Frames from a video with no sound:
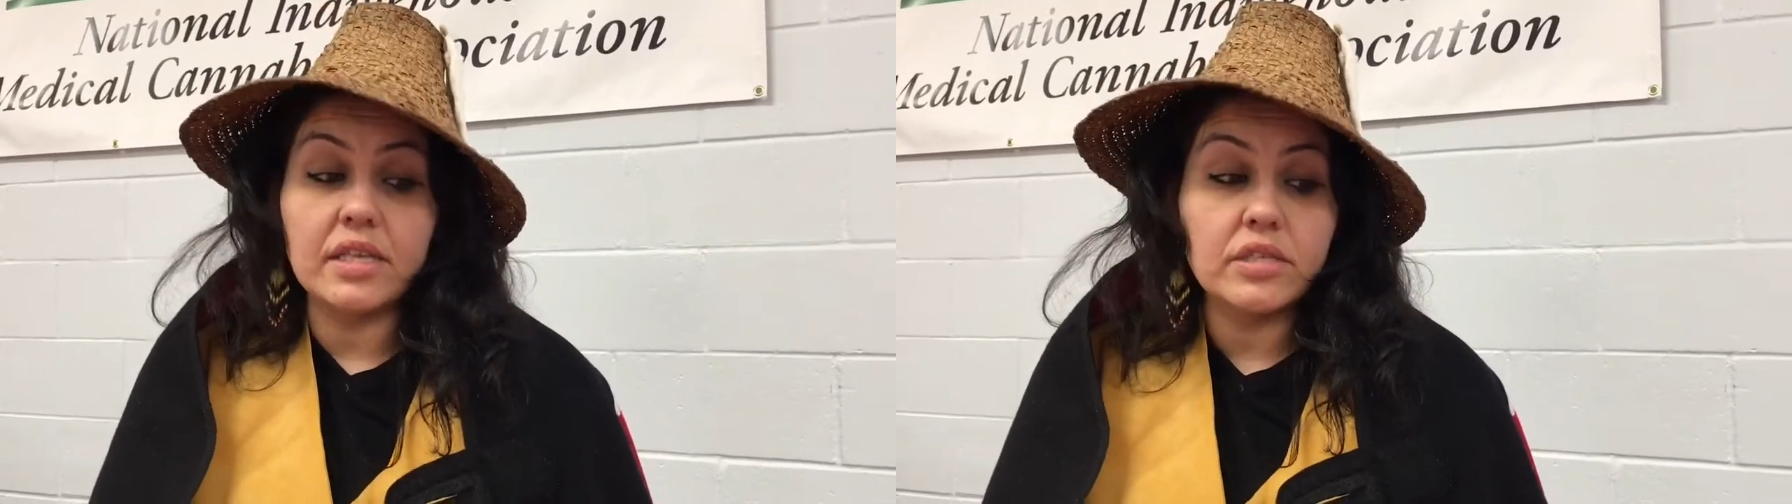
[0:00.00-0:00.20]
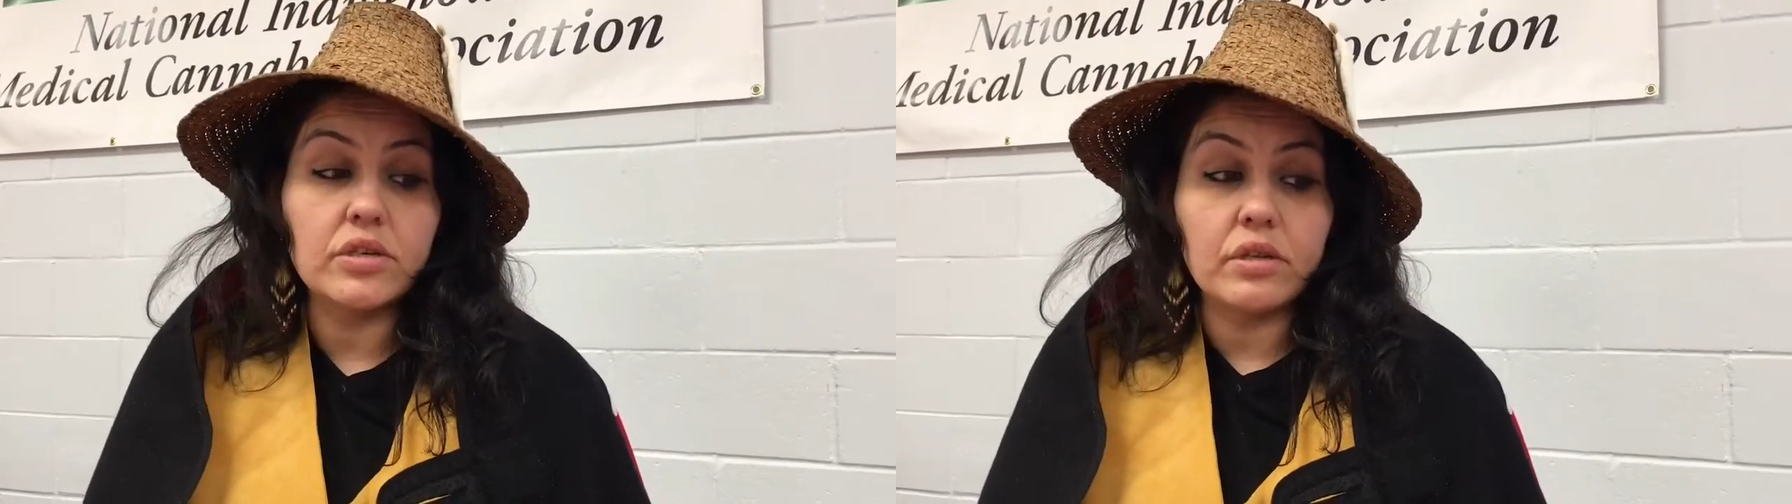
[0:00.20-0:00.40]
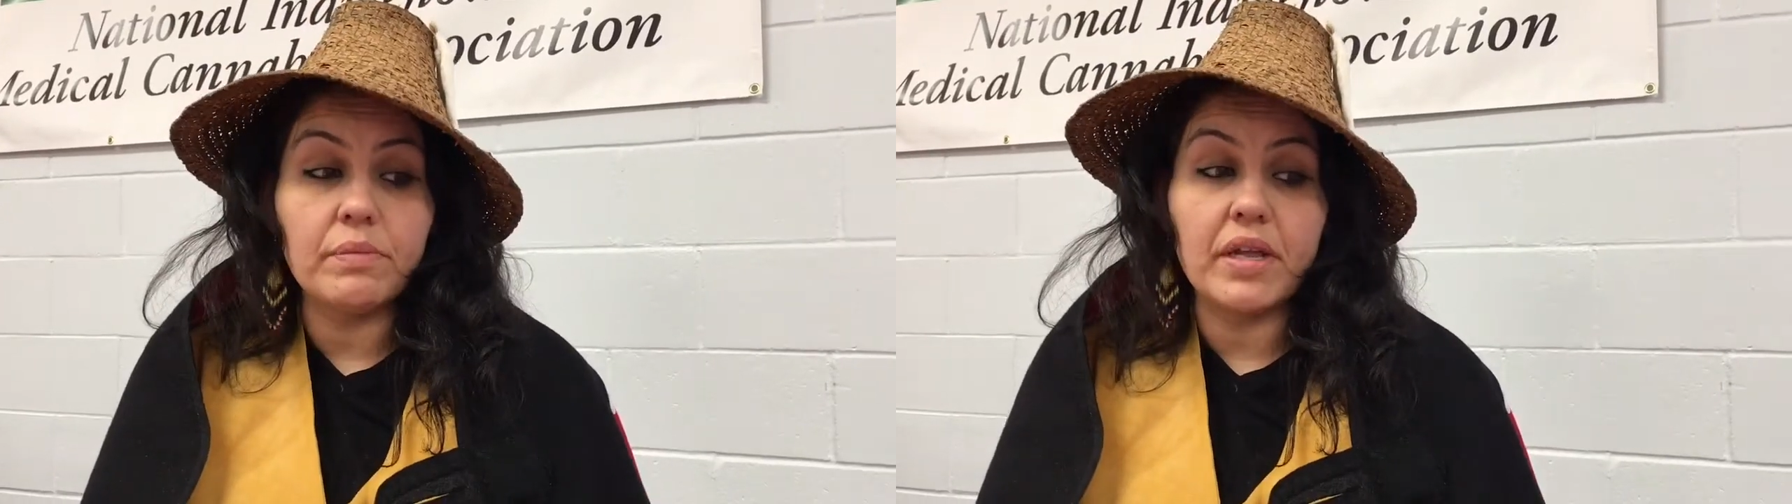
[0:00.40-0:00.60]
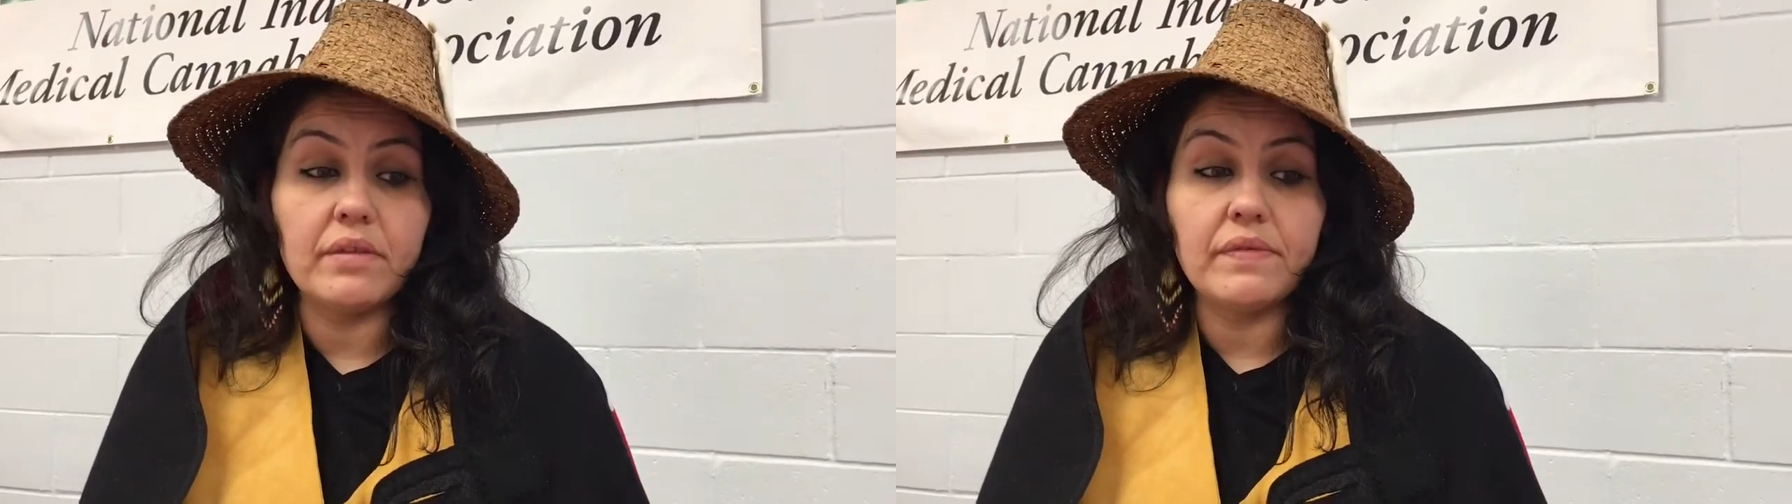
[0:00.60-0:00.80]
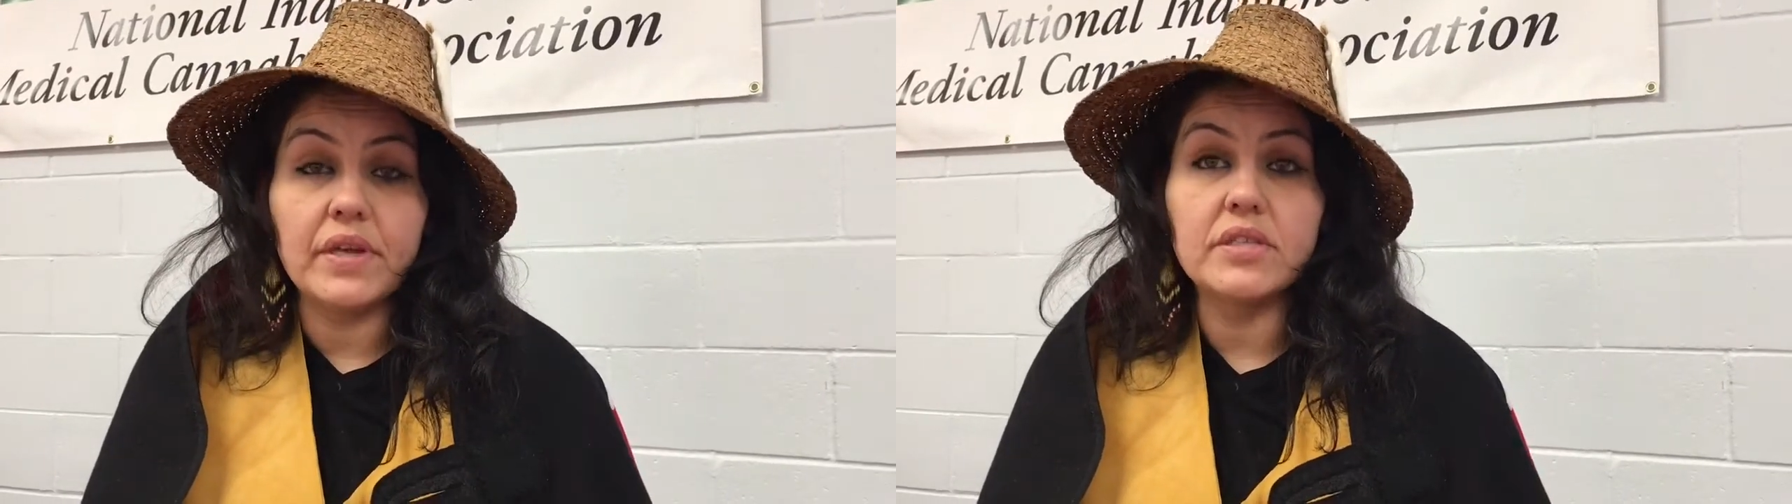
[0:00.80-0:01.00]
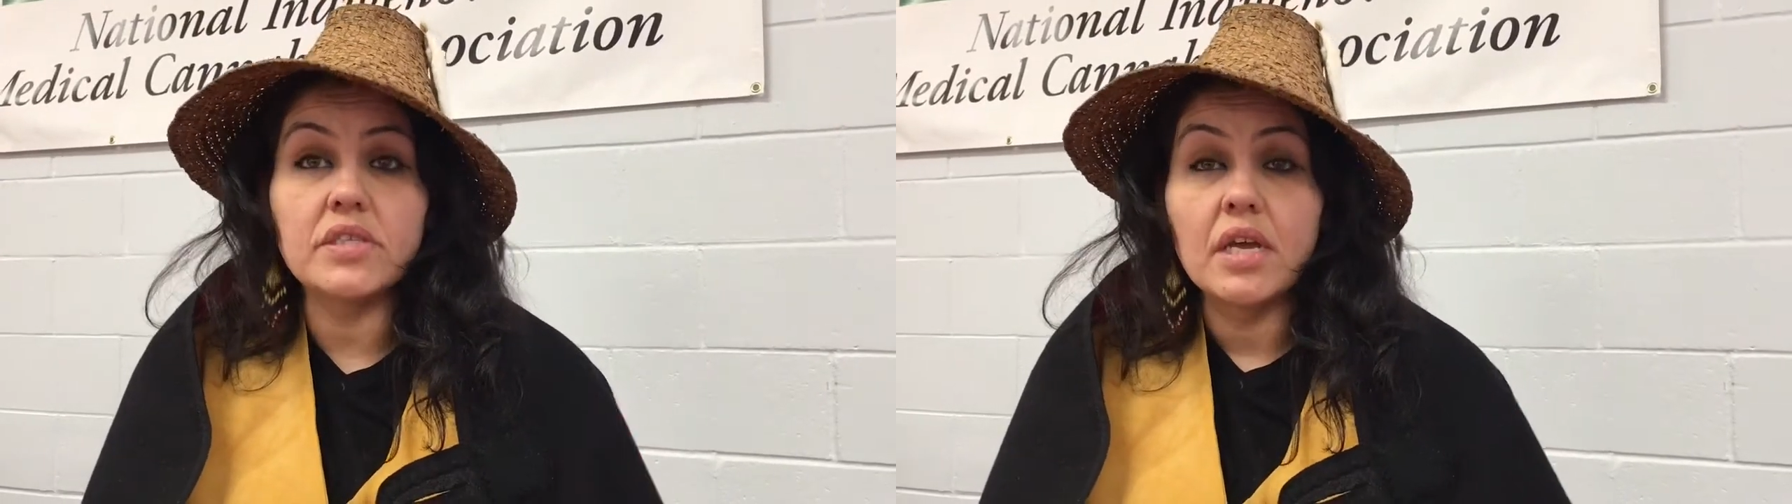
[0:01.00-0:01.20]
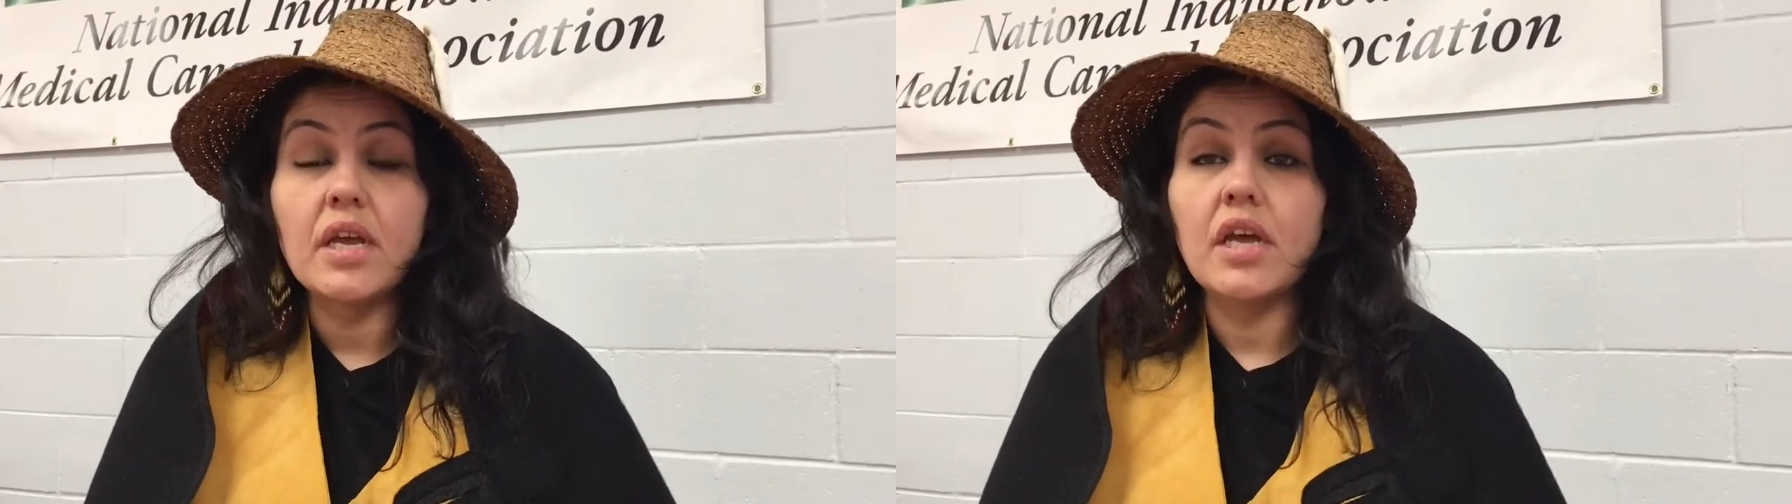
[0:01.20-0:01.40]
these are the benefits,